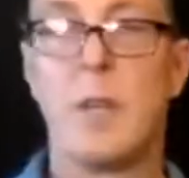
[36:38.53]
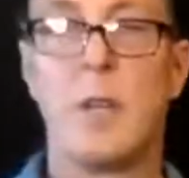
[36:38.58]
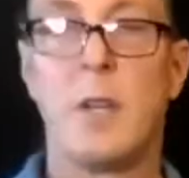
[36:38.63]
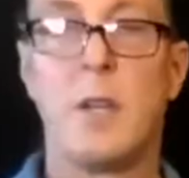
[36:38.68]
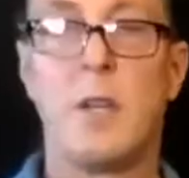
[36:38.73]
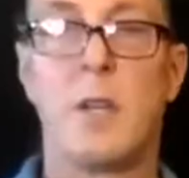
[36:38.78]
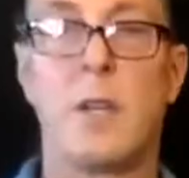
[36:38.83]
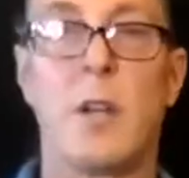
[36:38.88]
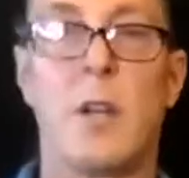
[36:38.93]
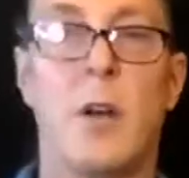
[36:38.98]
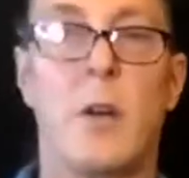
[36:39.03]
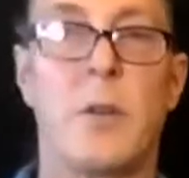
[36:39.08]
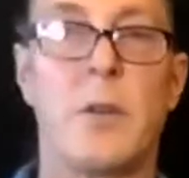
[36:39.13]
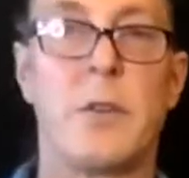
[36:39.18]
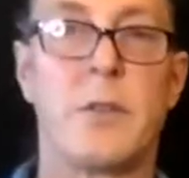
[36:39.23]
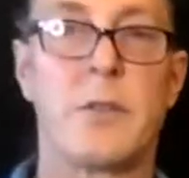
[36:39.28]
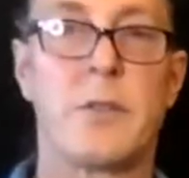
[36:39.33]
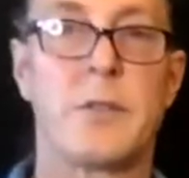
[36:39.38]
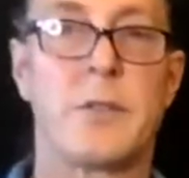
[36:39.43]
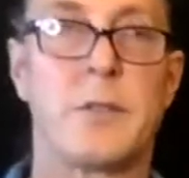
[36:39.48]
you could
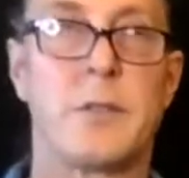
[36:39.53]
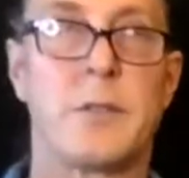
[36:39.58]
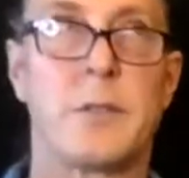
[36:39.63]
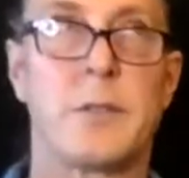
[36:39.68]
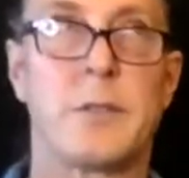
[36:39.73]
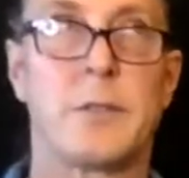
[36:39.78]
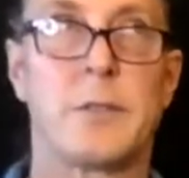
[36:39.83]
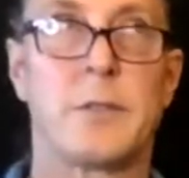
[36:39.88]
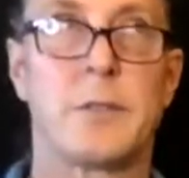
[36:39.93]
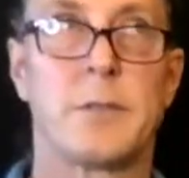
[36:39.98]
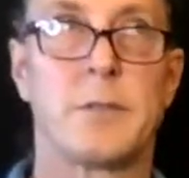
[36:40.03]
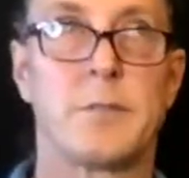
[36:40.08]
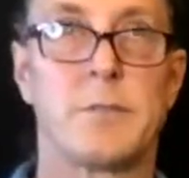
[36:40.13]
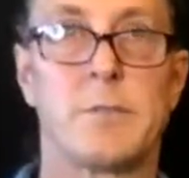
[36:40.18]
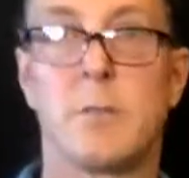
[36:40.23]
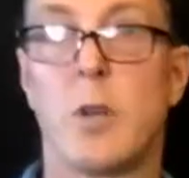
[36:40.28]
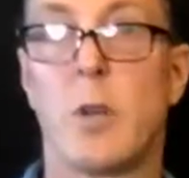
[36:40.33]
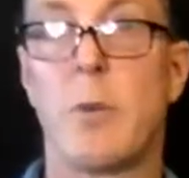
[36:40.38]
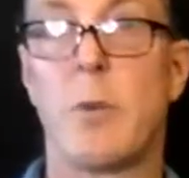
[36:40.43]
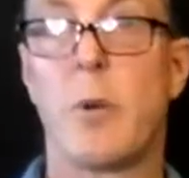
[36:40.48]
always
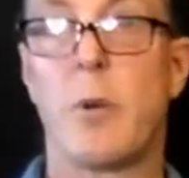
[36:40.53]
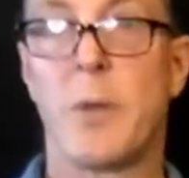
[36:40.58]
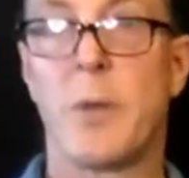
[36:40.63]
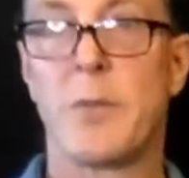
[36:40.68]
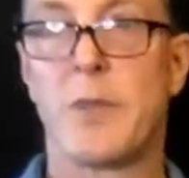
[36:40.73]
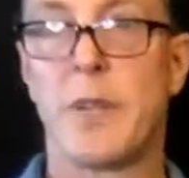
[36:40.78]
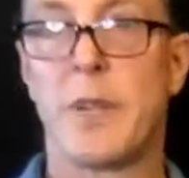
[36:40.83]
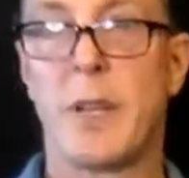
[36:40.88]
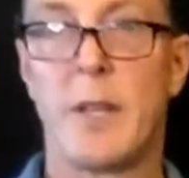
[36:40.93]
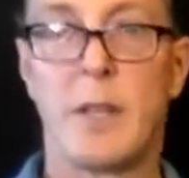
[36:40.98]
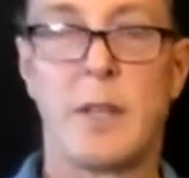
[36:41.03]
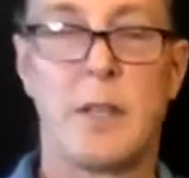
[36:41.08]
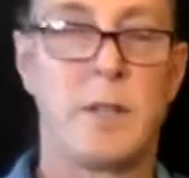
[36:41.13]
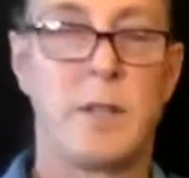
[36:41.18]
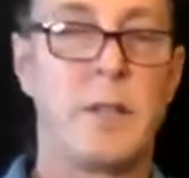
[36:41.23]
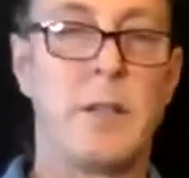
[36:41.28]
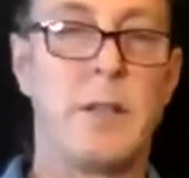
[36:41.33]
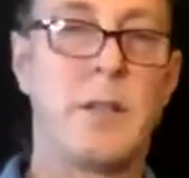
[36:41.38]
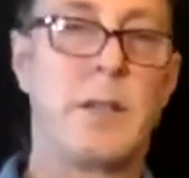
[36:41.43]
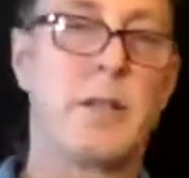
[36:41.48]
go to my website.
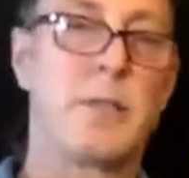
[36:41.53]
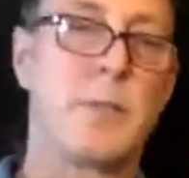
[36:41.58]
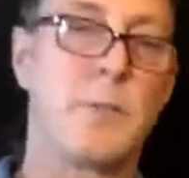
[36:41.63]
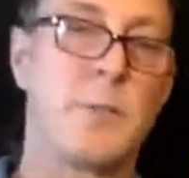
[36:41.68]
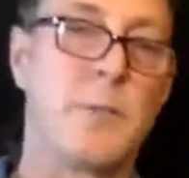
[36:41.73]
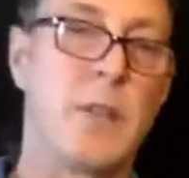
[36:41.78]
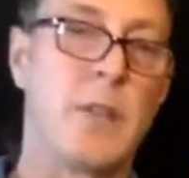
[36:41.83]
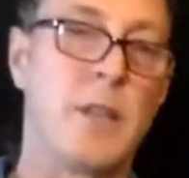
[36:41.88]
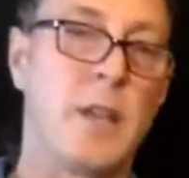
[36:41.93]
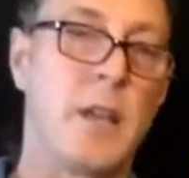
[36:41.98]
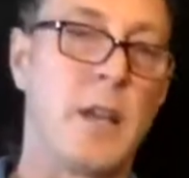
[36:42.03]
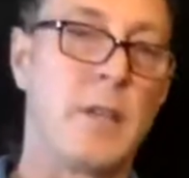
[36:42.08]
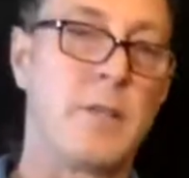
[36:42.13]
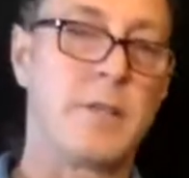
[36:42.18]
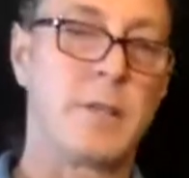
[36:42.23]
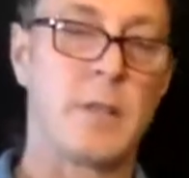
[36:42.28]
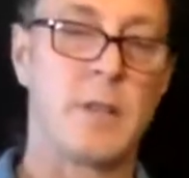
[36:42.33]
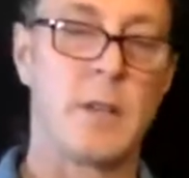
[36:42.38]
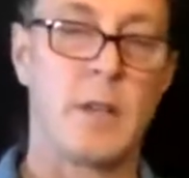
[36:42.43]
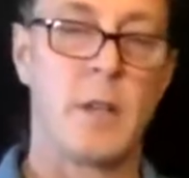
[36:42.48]
You need to get some
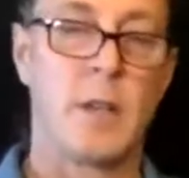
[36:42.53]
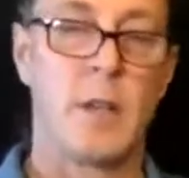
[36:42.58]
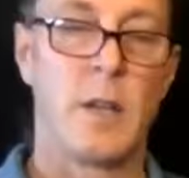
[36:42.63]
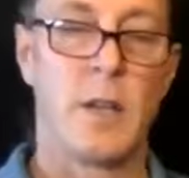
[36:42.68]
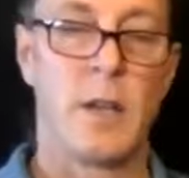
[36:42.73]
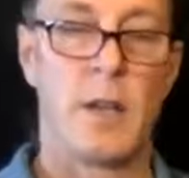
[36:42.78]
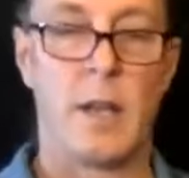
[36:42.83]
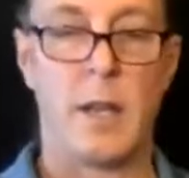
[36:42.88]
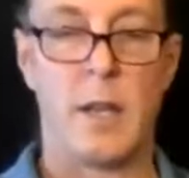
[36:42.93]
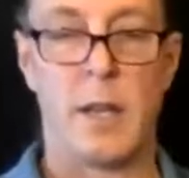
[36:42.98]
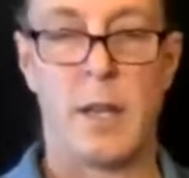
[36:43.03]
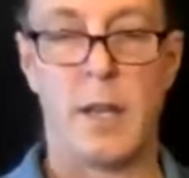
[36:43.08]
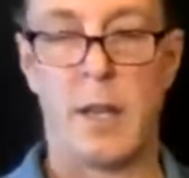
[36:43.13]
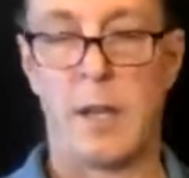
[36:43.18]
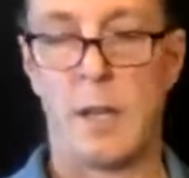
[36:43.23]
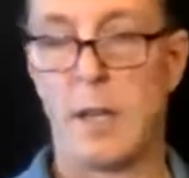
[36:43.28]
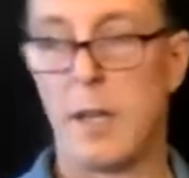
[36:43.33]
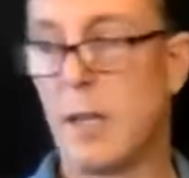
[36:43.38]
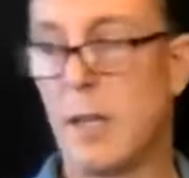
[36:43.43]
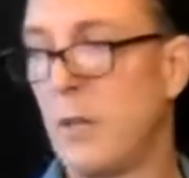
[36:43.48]
PDFs
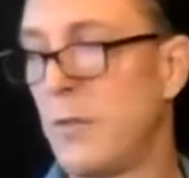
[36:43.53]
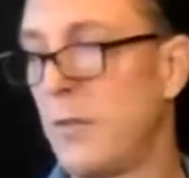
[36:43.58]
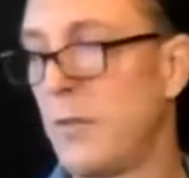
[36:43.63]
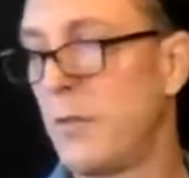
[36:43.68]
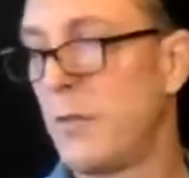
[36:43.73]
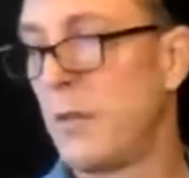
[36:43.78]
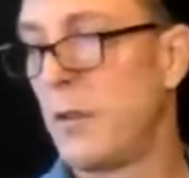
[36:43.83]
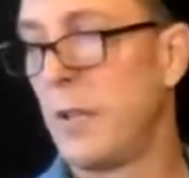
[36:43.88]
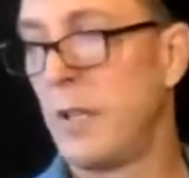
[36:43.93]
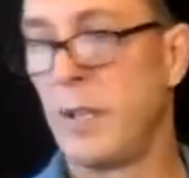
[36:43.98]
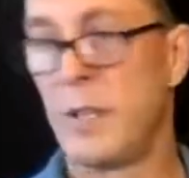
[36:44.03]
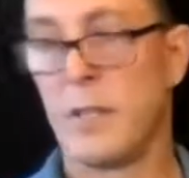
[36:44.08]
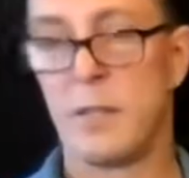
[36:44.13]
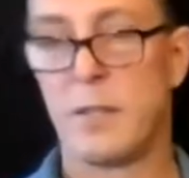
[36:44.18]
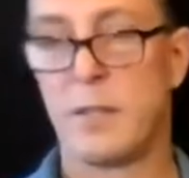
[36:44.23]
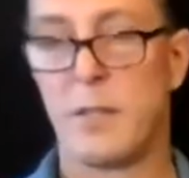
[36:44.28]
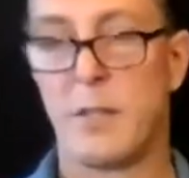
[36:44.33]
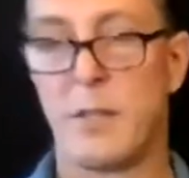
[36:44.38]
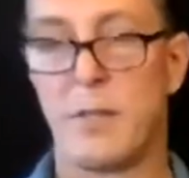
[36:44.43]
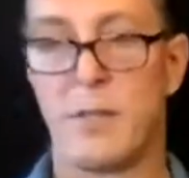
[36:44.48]
and for
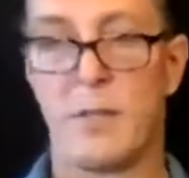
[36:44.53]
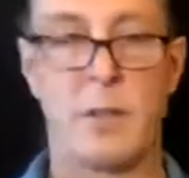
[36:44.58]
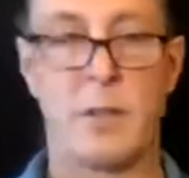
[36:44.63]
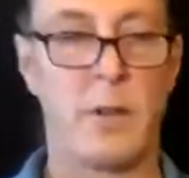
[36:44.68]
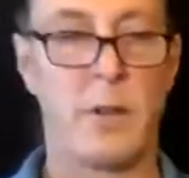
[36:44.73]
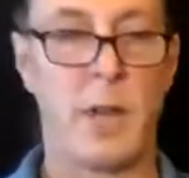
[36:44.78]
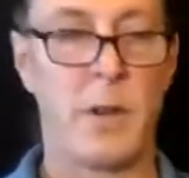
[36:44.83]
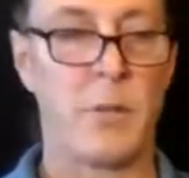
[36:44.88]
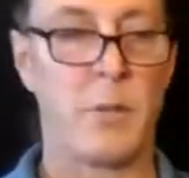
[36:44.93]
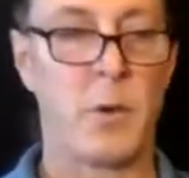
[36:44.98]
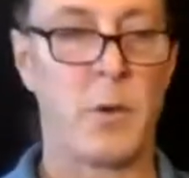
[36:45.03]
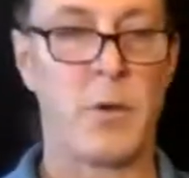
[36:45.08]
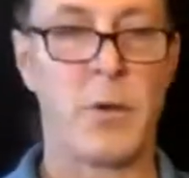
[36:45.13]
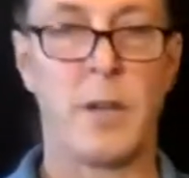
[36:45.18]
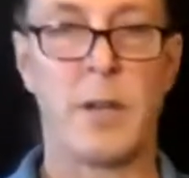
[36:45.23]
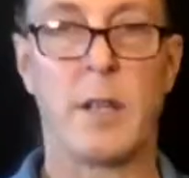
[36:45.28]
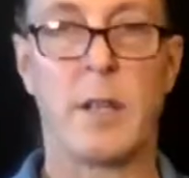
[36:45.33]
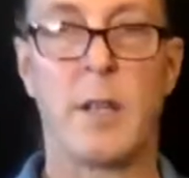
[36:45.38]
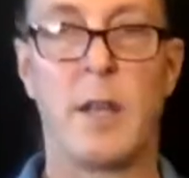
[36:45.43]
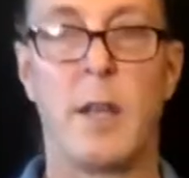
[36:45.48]
these if you don't have them
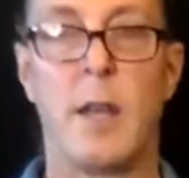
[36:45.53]
already.